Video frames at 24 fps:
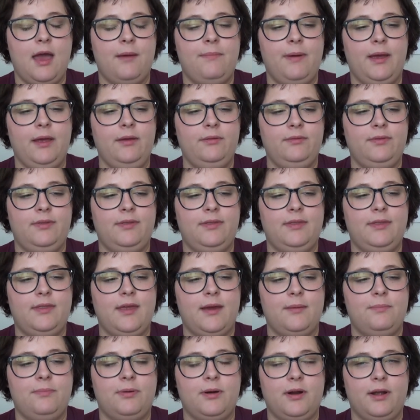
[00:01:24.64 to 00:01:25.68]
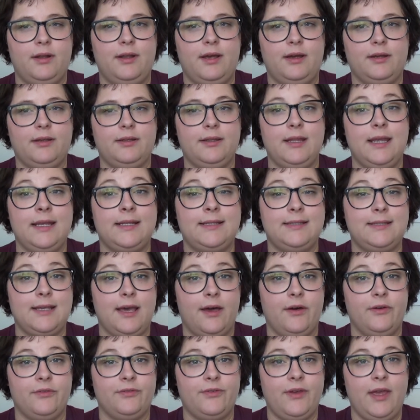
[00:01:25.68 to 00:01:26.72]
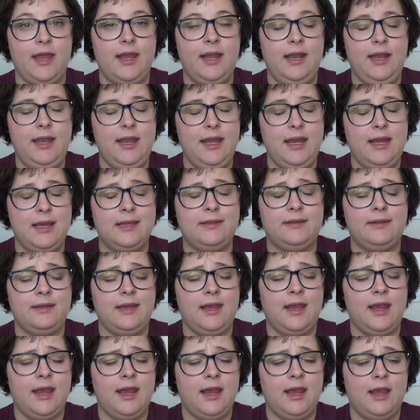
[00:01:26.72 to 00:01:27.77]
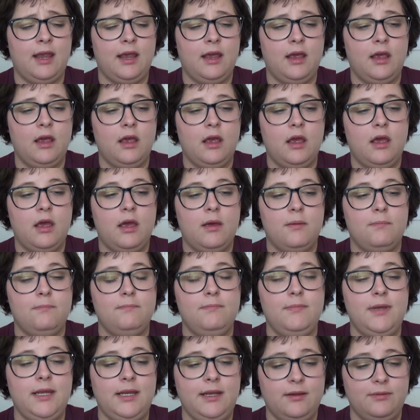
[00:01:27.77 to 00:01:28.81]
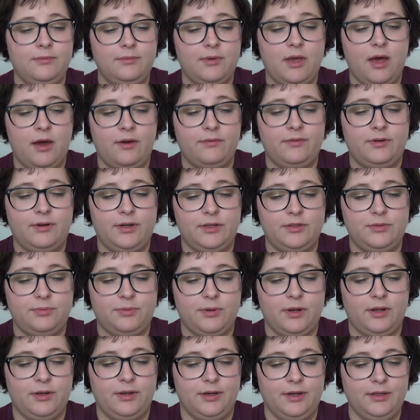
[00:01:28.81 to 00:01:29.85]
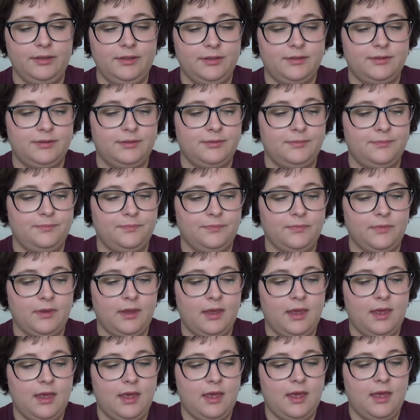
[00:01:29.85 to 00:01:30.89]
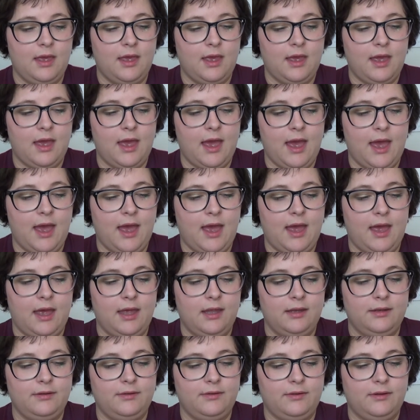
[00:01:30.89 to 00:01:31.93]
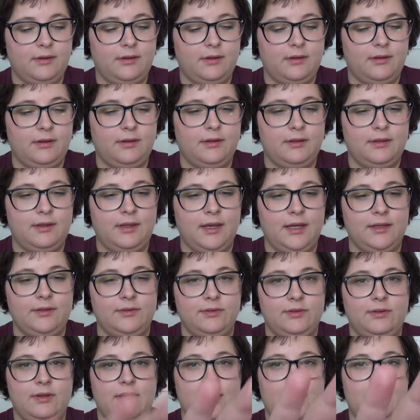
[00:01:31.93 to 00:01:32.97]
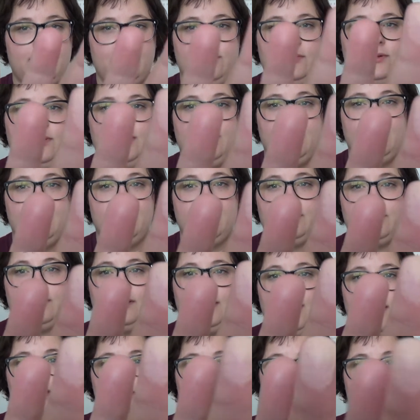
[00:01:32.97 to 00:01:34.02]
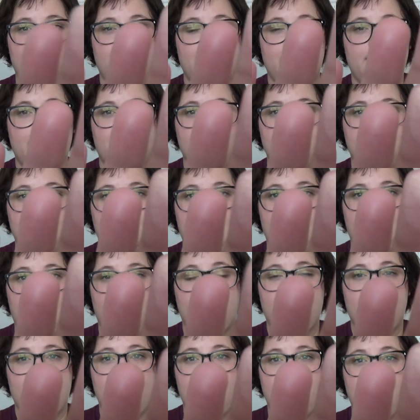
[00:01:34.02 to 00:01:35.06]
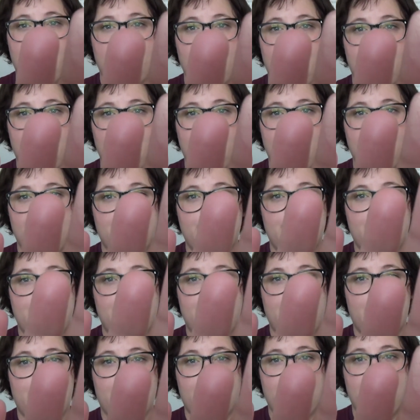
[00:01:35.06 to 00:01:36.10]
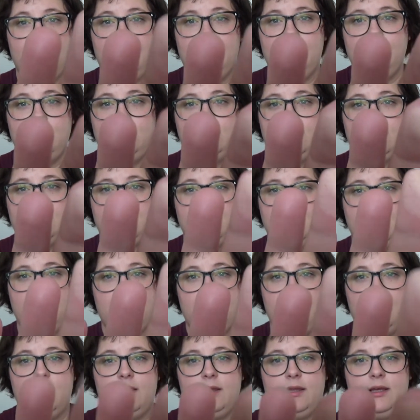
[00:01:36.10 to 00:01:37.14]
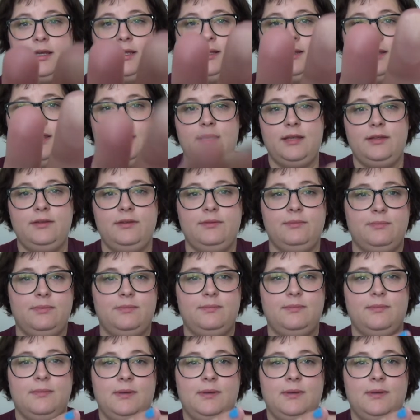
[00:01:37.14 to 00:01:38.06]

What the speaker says: About the product itself, it is a medium coverage product, and this is what it looks like when it comes out of the package, like this.